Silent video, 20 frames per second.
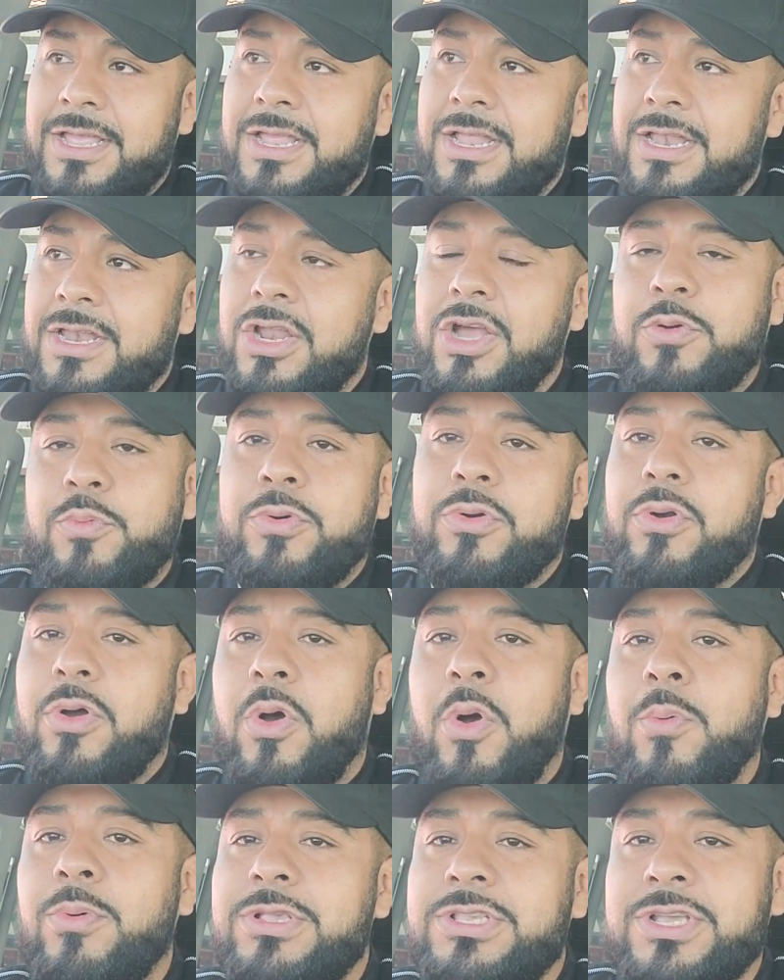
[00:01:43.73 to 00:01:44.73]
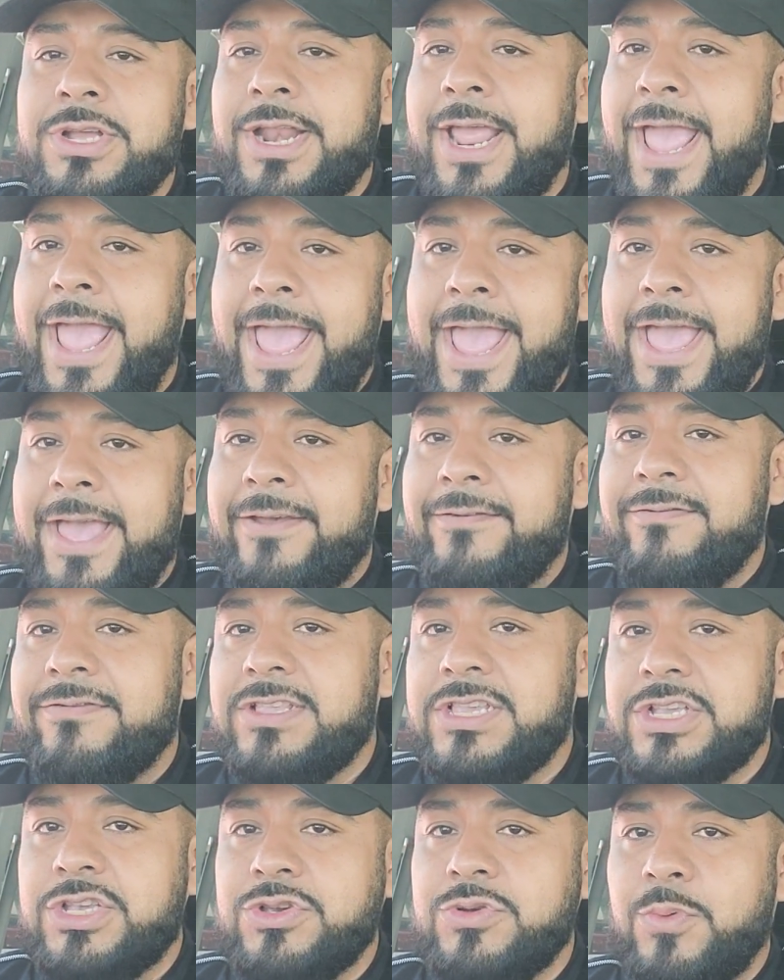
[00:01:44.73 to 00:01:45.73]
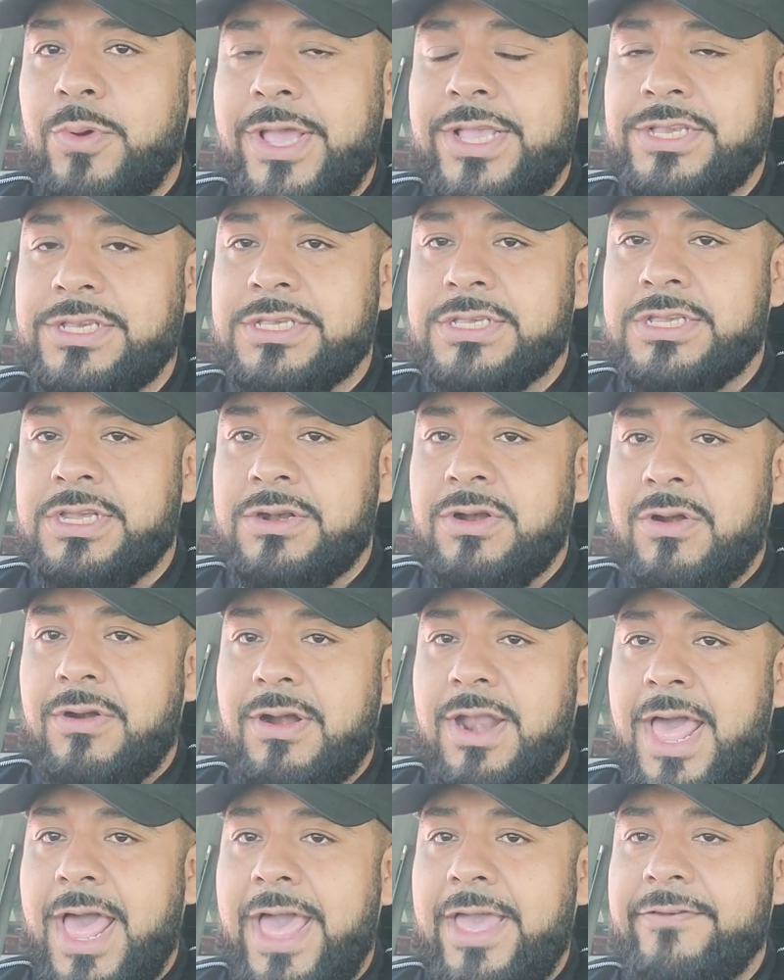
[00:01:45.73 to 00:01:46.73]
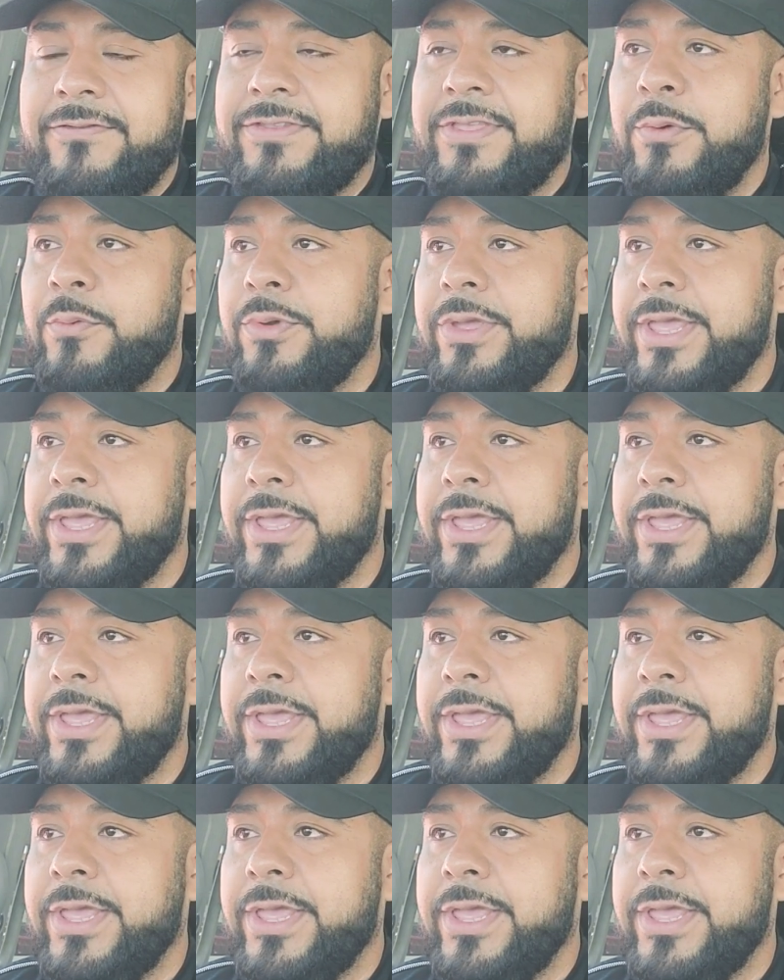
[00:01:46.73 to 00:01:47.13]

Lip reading: Look, we're always going to have situations in our lives that we